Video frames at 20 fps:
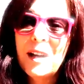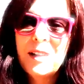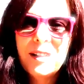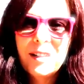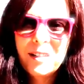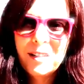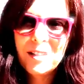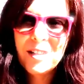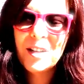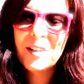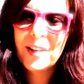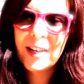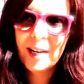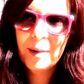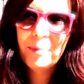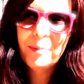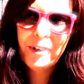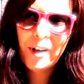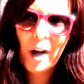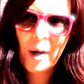it's not like
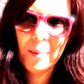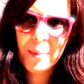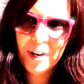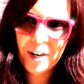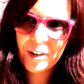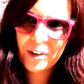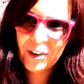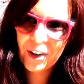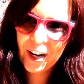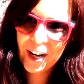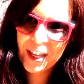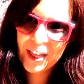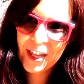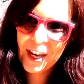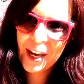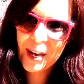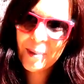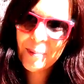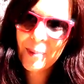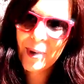I'm dominant or
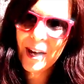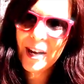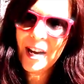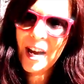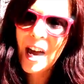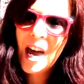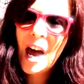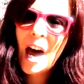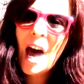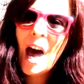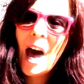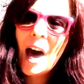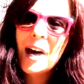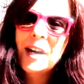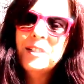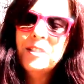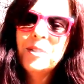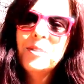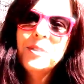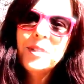anything, but
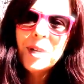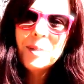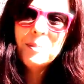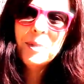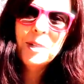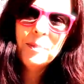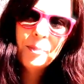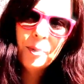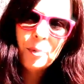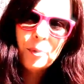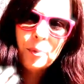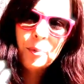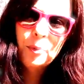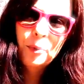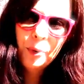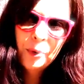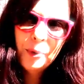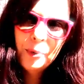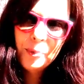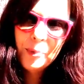I don't let people
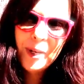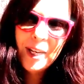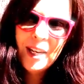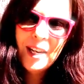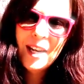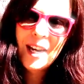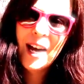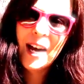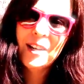rule me.